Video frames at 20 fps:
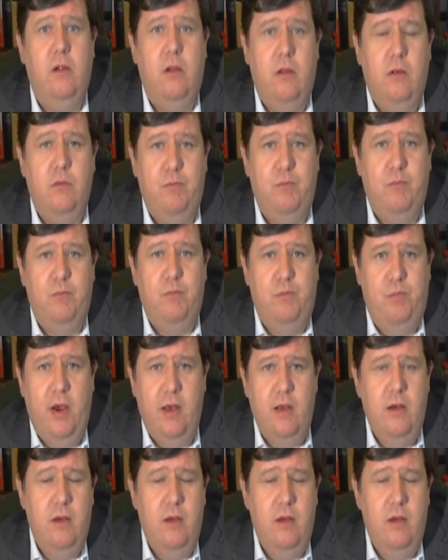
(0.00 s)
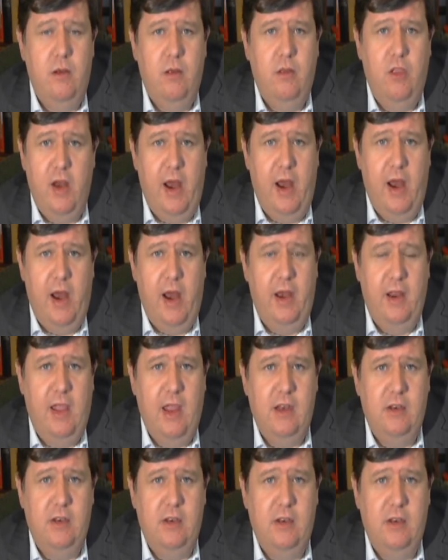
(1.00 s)
Britain, the United
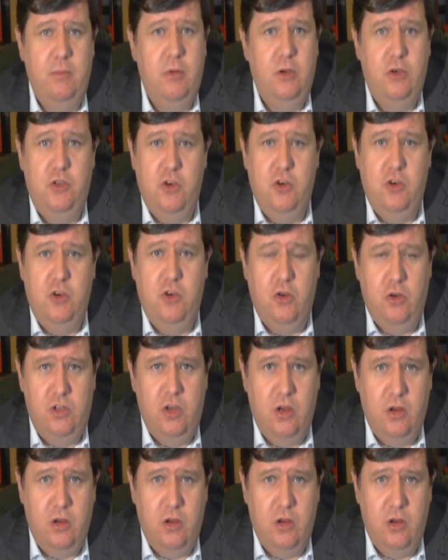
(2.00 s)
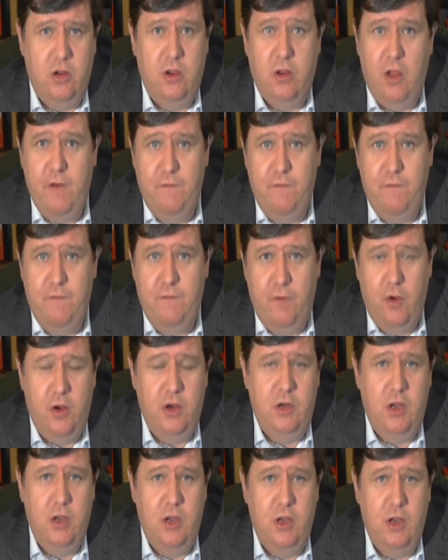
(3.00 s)
Kingdom, chose and voted
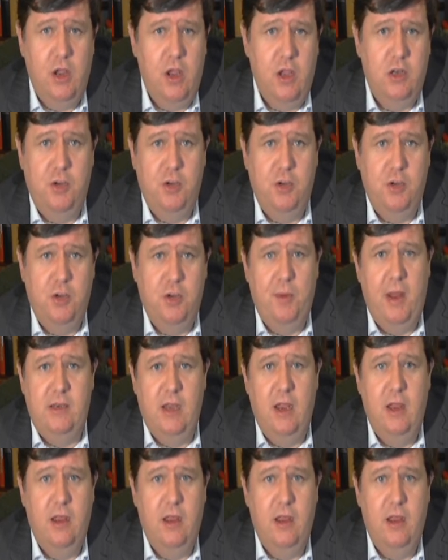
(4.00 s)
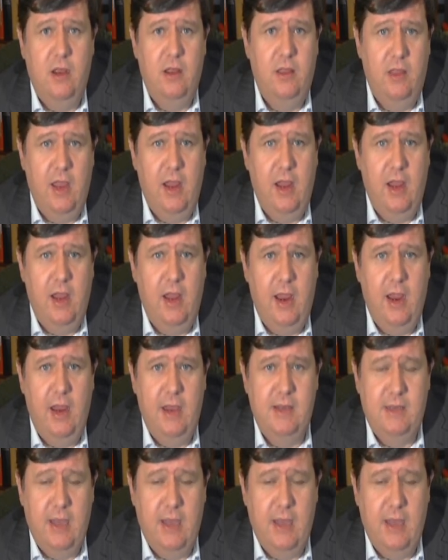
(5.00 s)
to enter the
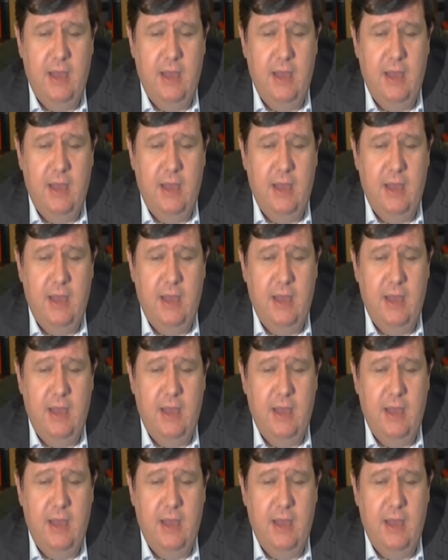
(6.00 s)
EEC.